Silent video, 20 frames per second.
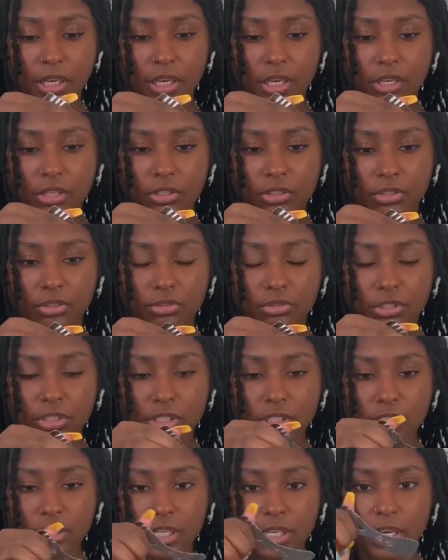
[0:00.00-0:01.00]

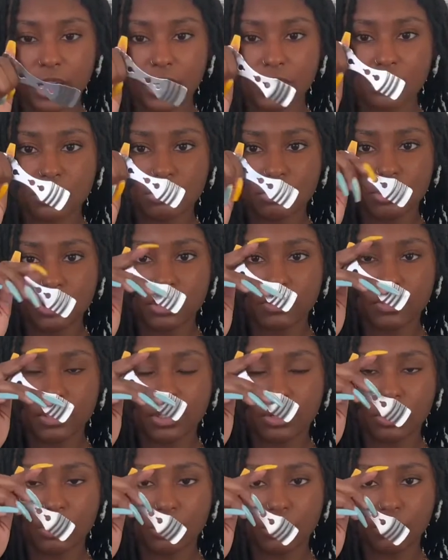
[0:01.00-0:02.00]
it has 3 different
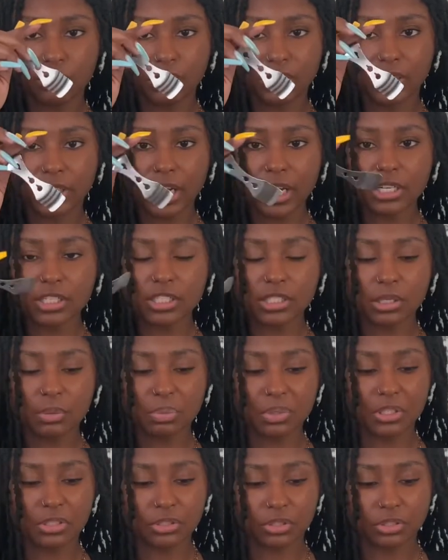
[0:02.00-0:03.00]
holes, and it kind of just
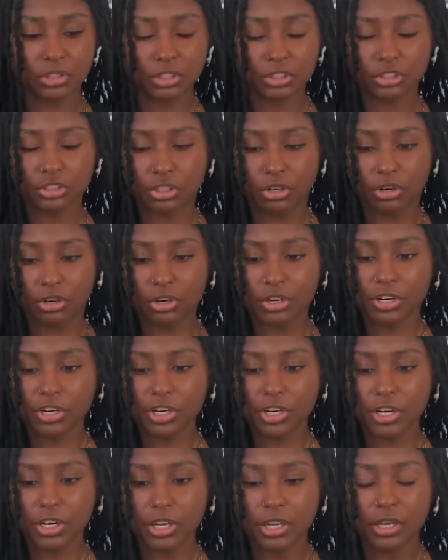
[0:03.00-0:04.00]
depends on your
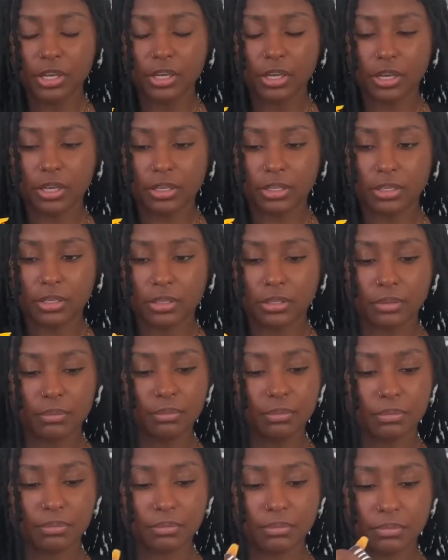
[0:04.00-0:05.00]
jar.
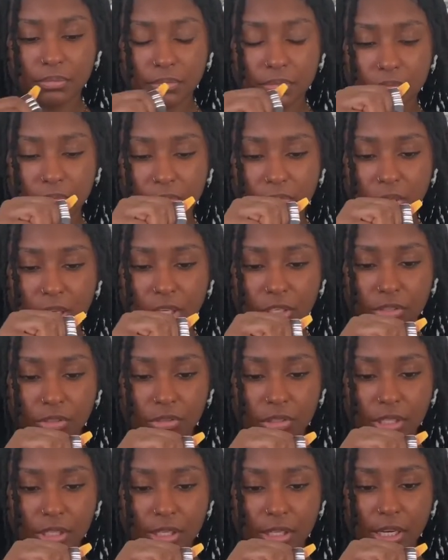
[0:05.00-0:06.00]
And you
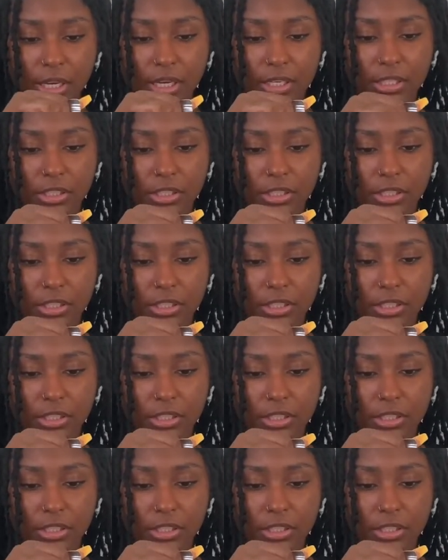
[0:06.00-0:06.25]
can kind of